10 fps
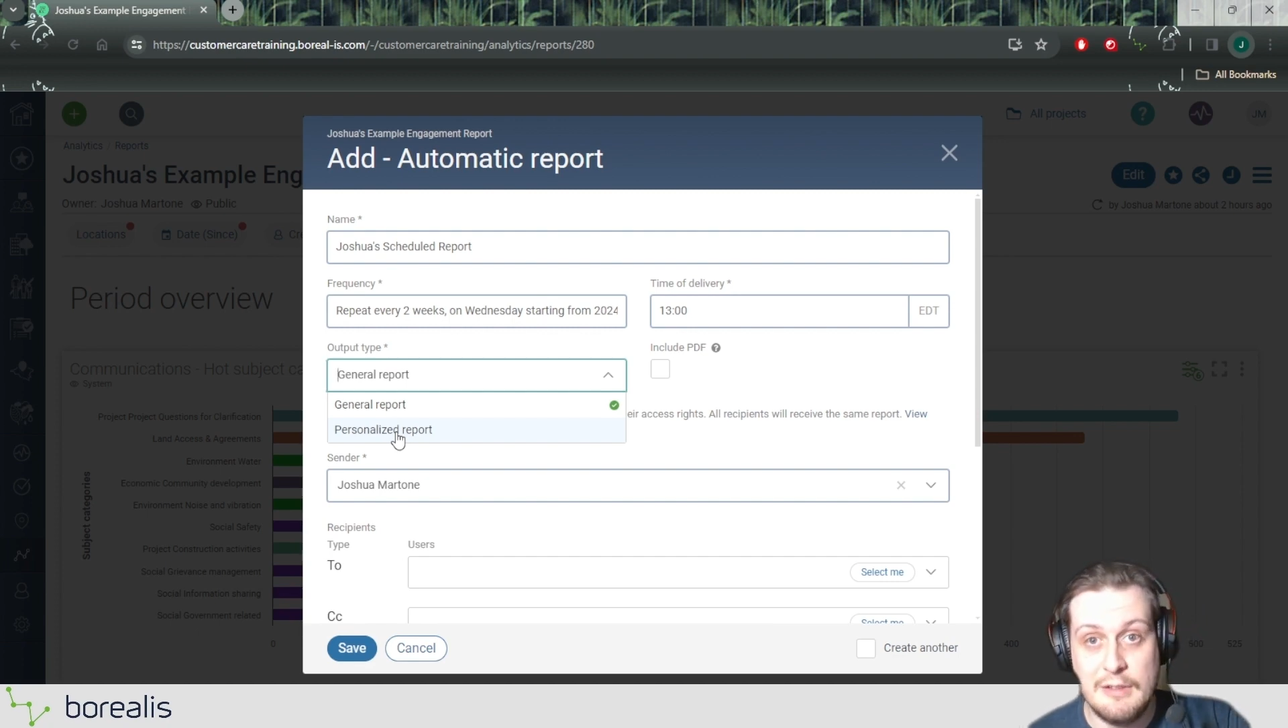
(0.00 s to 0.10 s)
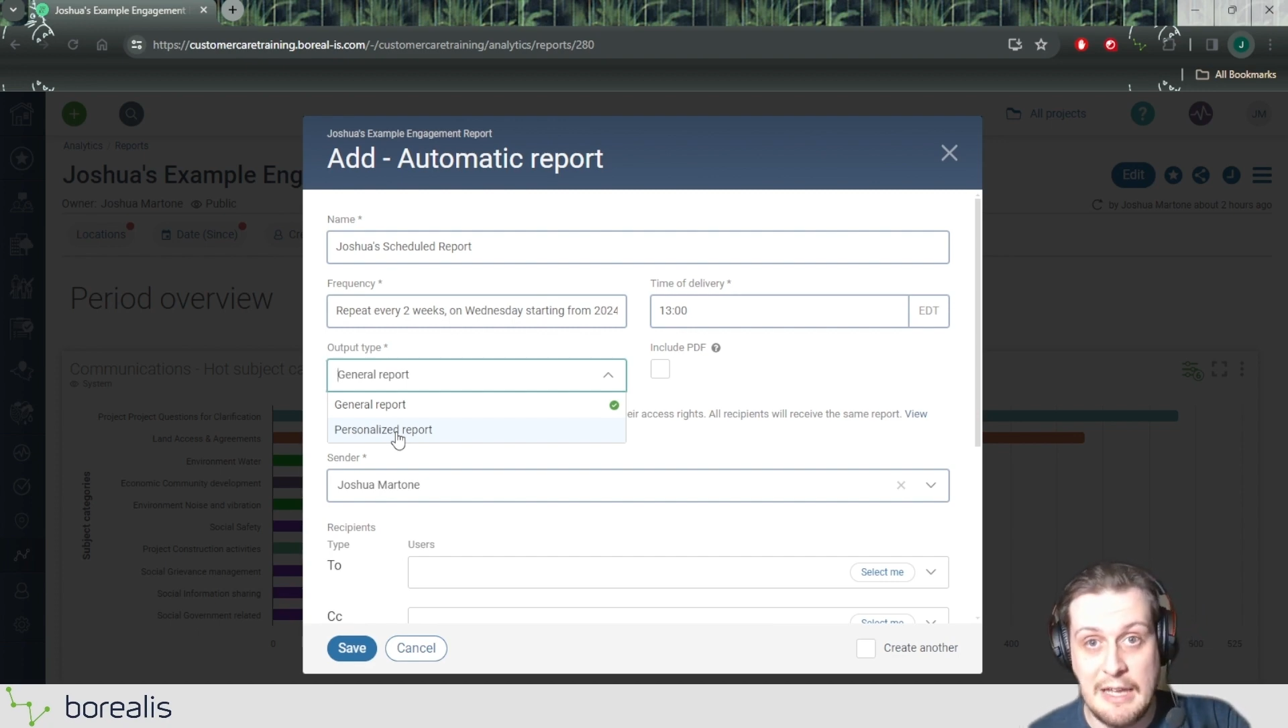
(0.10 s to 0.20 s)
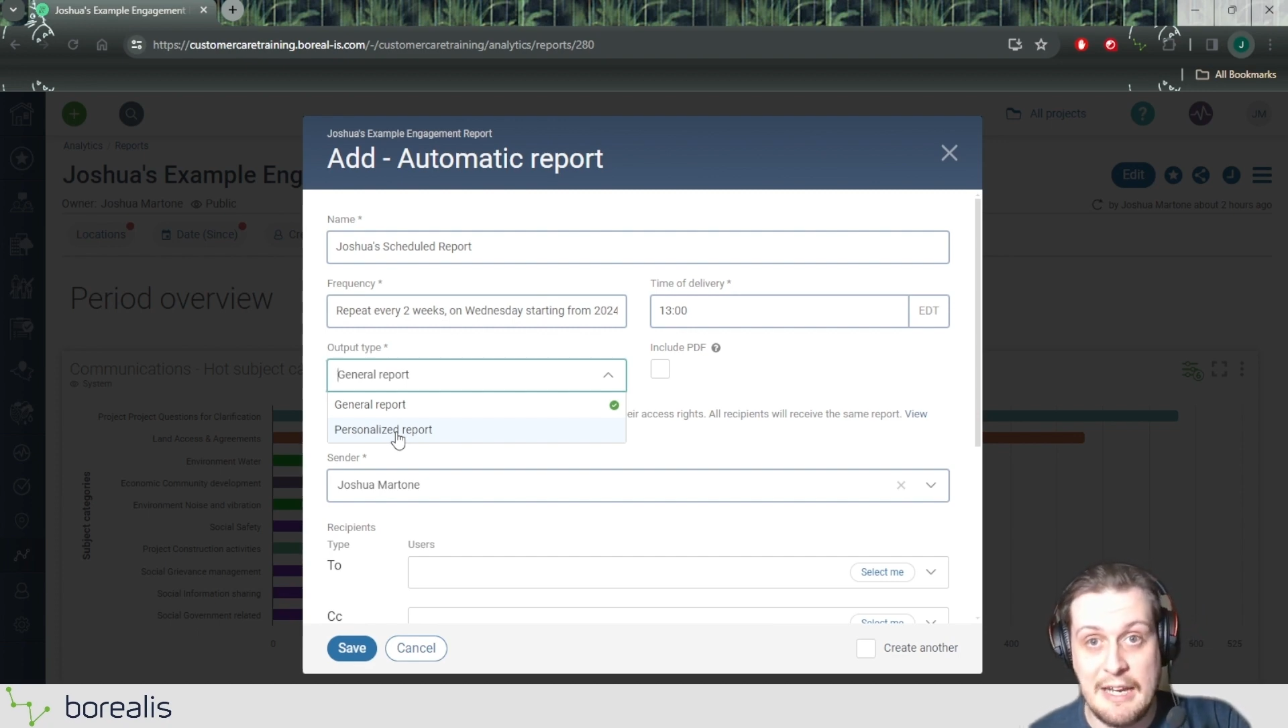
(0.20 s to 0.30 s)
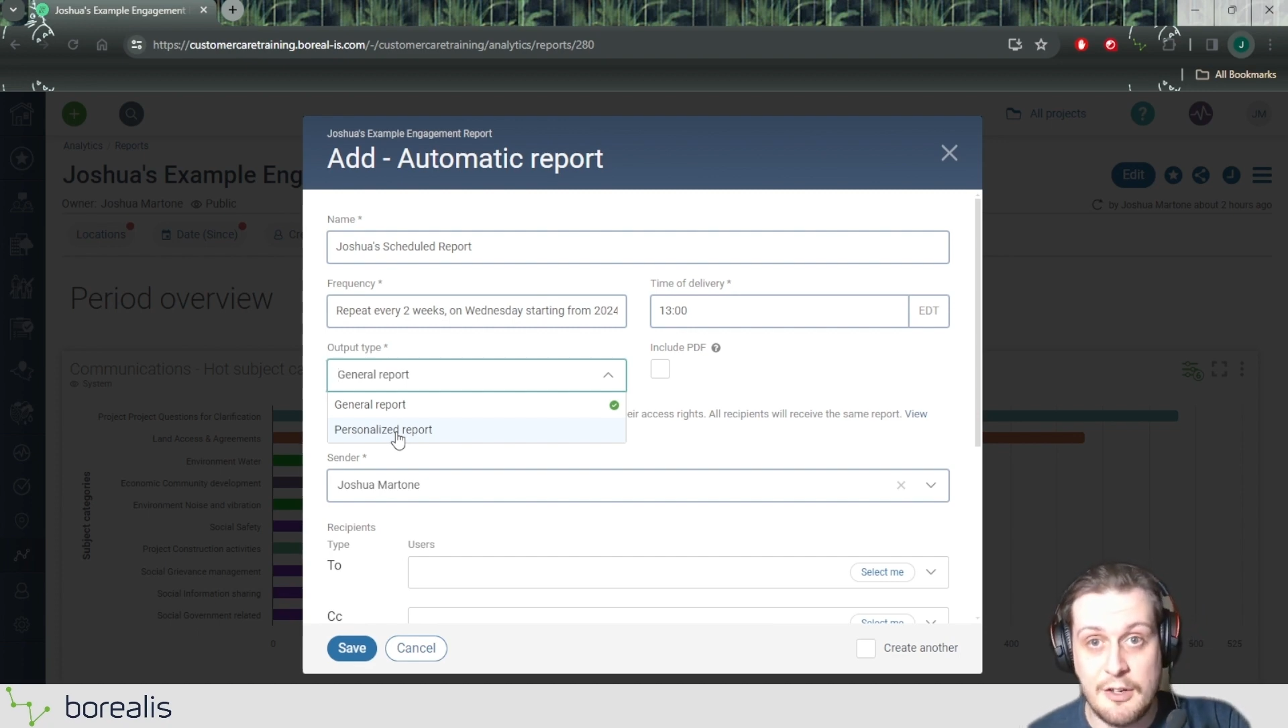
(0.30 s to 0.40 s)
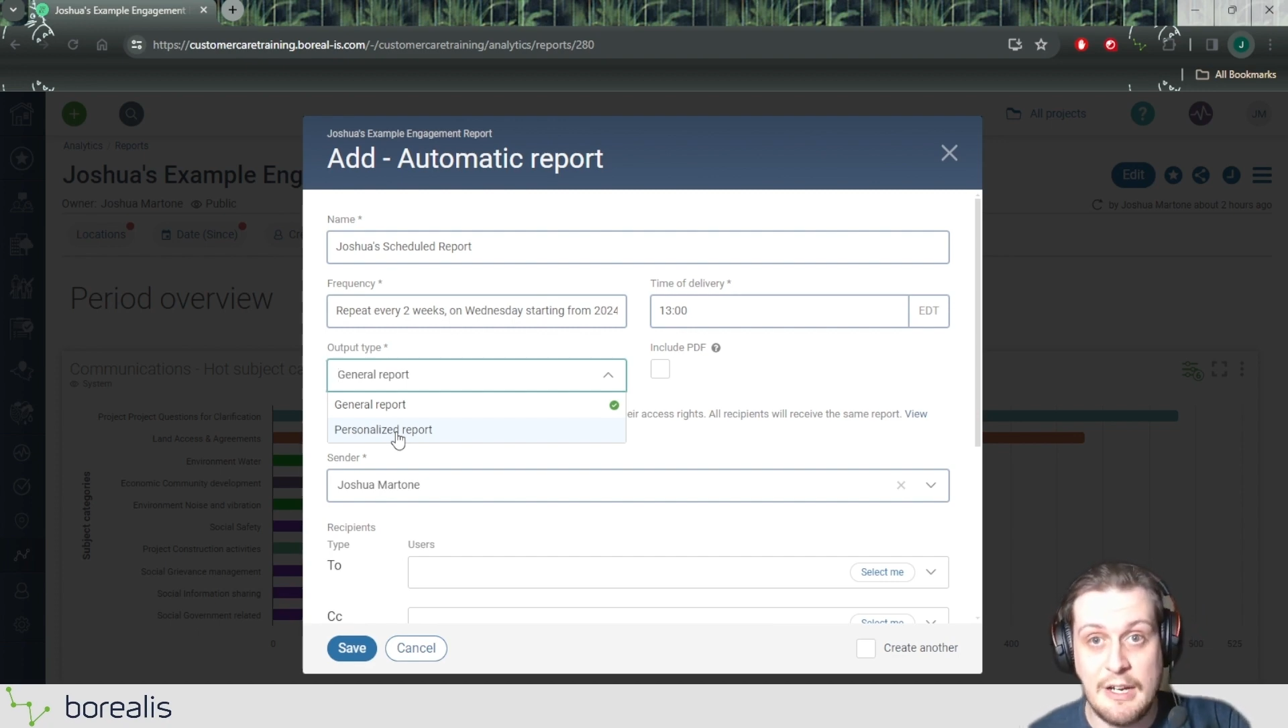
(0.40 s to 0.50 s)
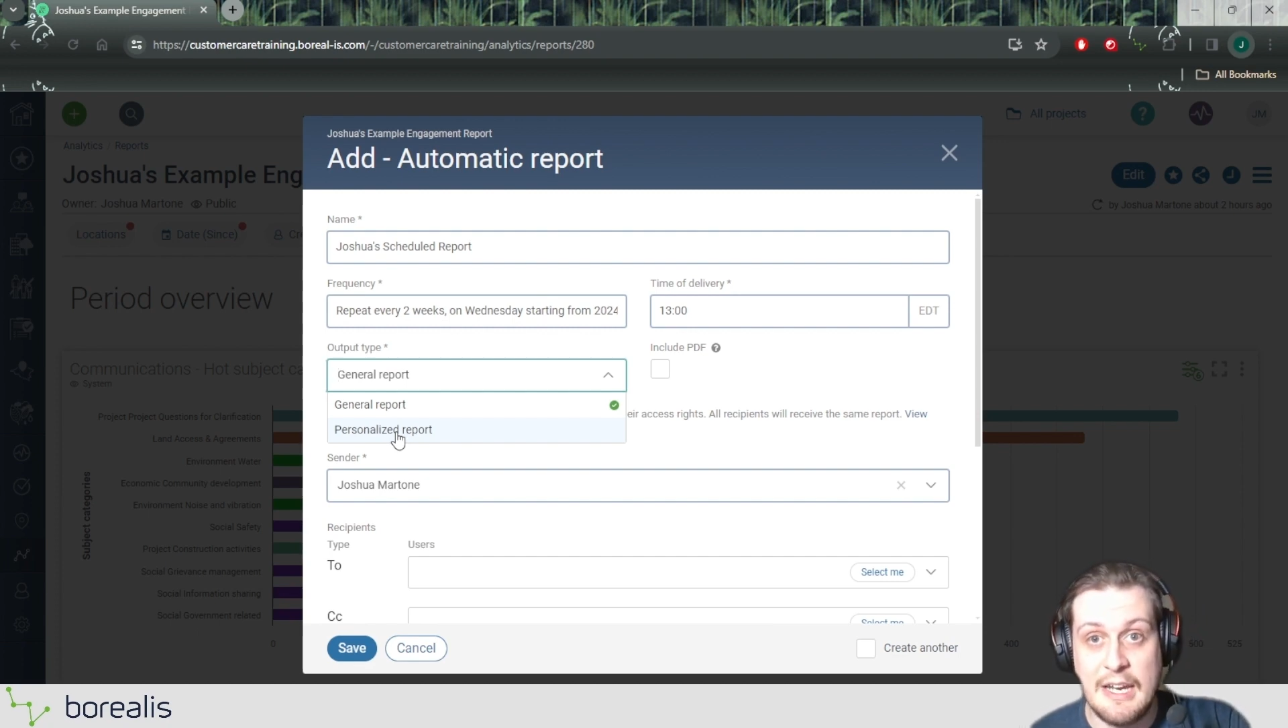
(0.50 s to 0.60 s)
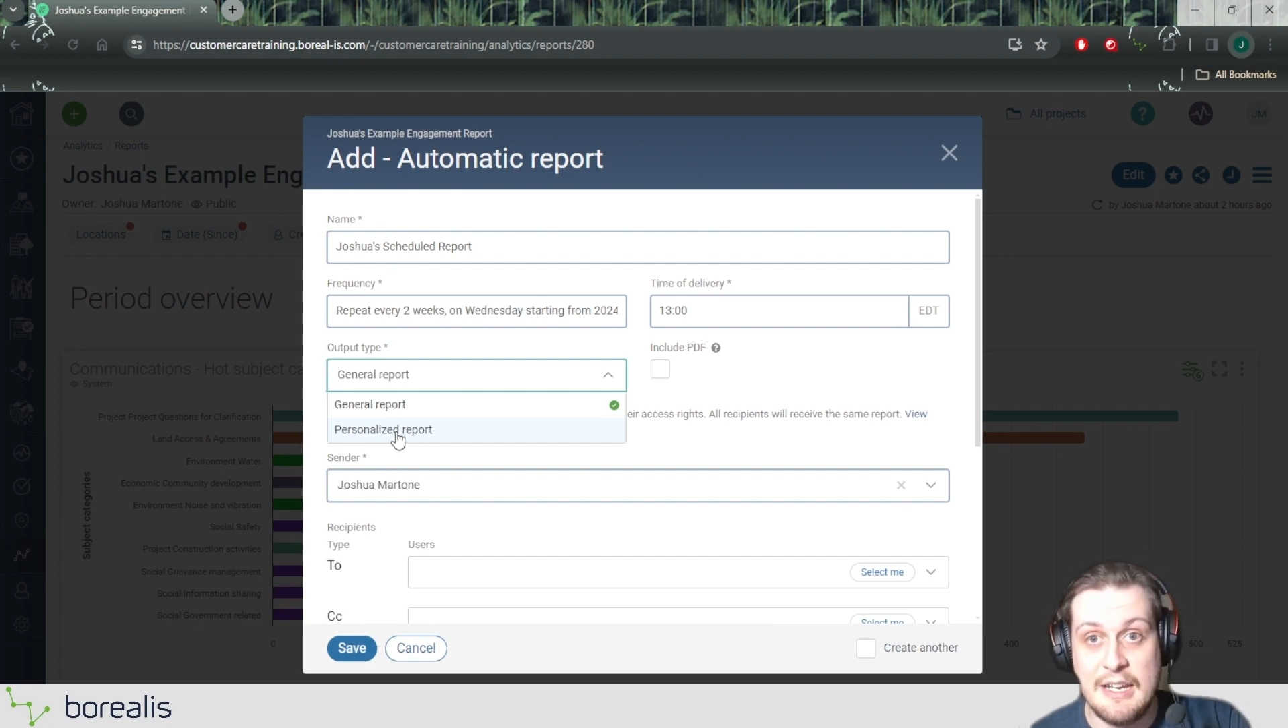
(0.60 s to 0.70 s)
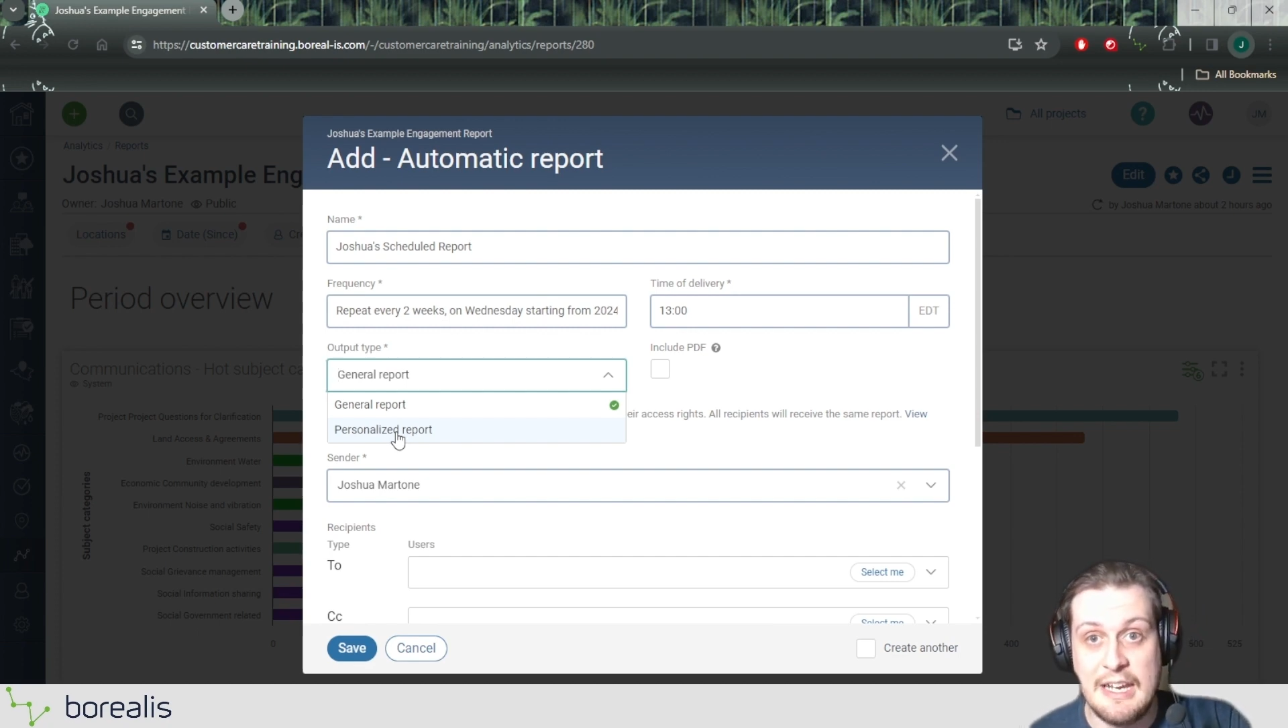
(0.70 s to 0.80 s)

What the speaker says: later in